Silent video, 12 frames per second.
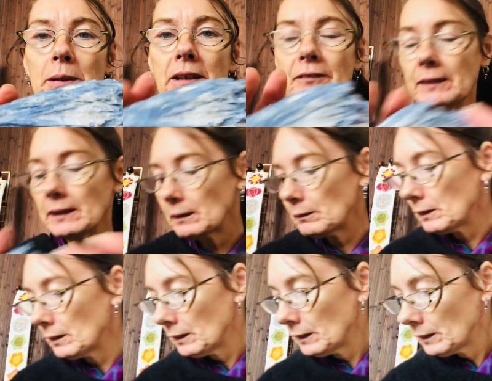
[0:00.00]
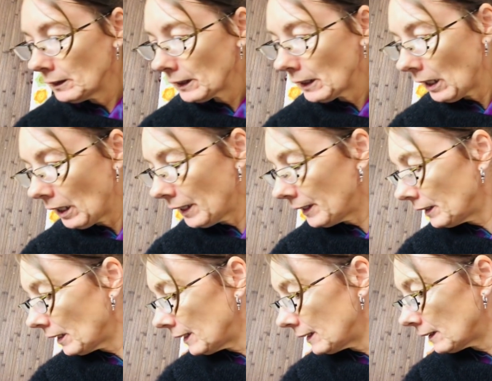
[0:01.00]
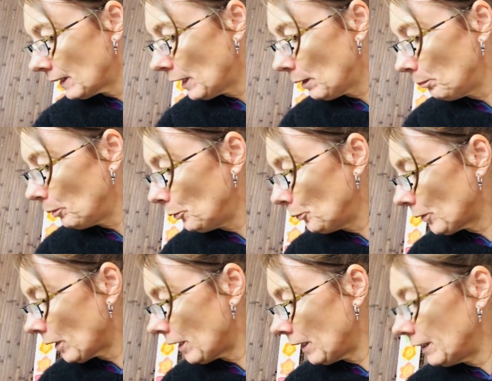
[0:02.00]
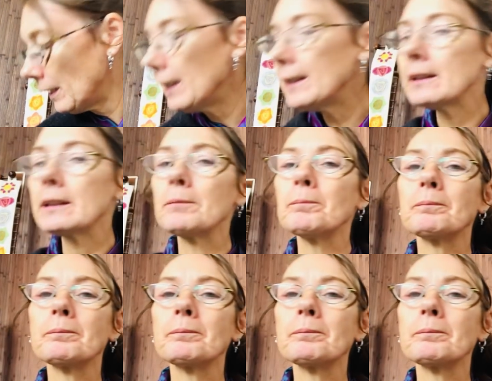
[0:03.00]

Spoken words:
piece of kyanite there, blue kyanite.